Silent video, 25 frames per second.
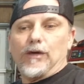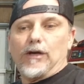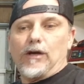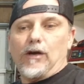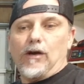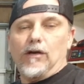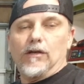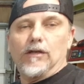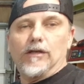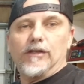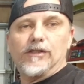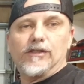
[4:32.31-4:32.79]

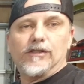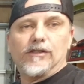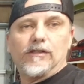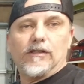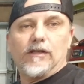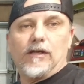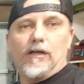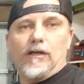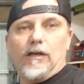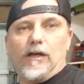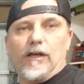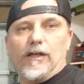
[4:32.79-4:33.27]
regardless,
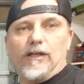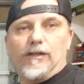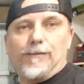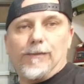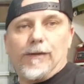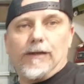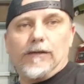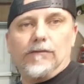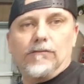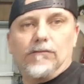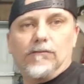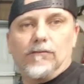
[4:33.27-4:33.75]
it's
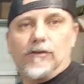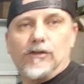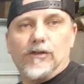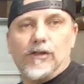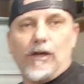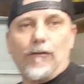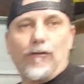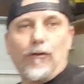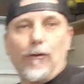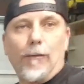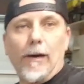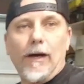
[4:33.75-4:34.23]
been
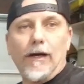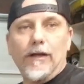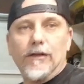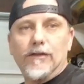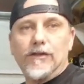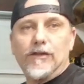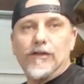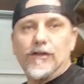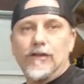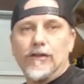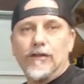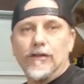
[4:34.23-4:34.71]
several
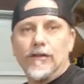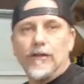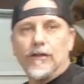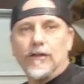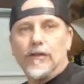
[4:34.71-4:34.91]
months.